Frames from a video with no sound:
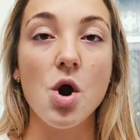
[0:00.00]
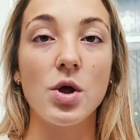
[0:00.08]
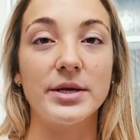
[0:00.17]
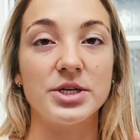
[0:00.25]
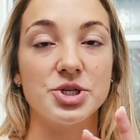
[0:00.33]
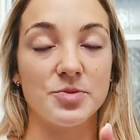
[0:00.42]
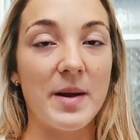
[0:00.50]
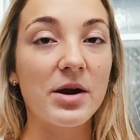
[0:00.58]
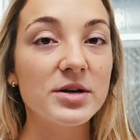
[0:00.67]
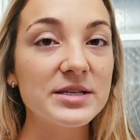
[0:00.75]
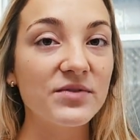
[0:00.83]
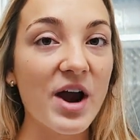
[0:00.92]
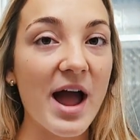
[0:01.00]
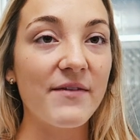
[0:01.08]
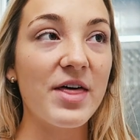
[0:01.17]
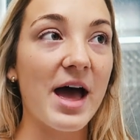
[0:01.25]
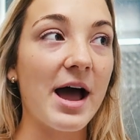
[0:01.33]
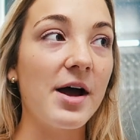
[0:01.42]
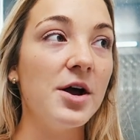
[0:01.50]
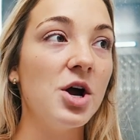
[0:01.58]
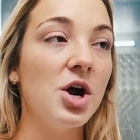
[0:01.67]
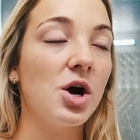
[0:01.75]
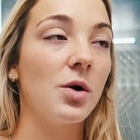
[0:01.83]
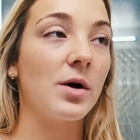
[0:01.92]
Or like, did your parents ever have that?
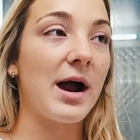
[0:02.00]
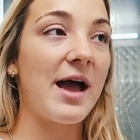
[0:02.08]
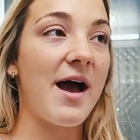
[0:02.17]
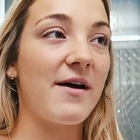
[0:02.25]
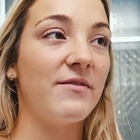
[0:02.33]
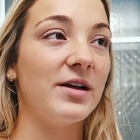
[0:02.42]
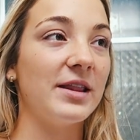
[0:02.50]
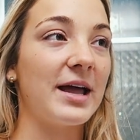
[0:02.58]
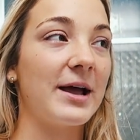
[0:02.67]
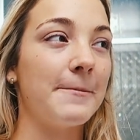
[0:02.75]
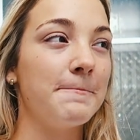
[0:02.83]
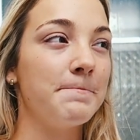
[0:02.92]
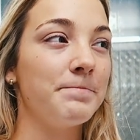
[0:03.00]
Or I have like